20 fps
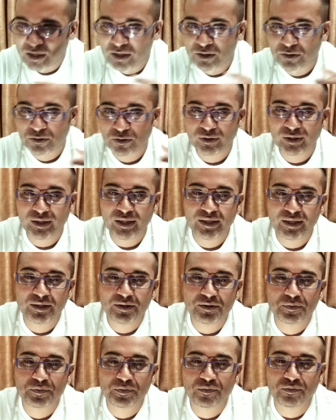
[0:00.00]
so the thing
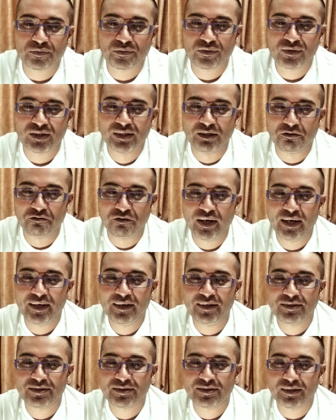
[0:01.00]
is the
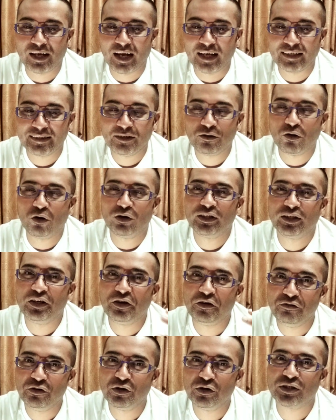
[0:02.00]
fragrance i think already
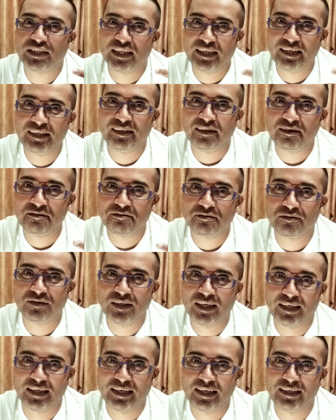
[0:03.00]
reviewers said it enough
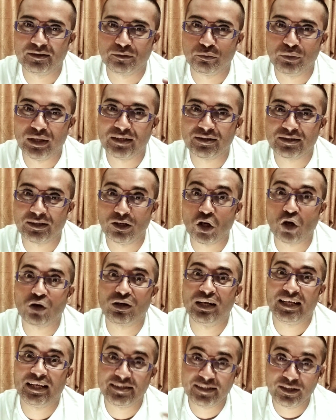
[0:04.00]
like it smells a
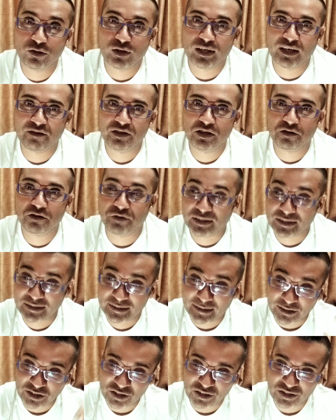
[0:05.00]
lot like Zino Davidoff it's
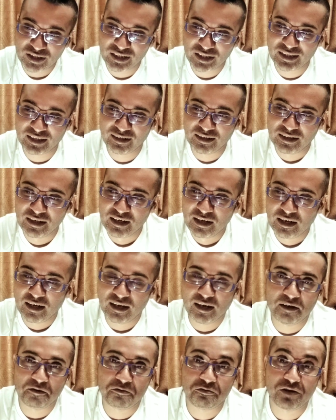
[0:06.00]
suggested in
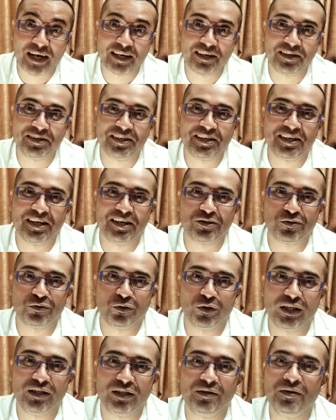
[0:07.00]
uh, fragrantica as
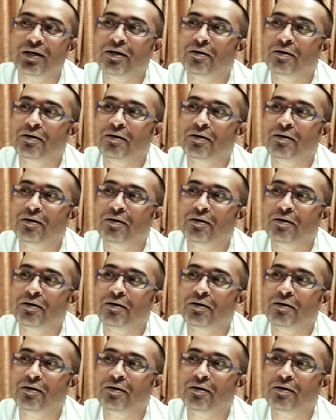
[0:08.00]
well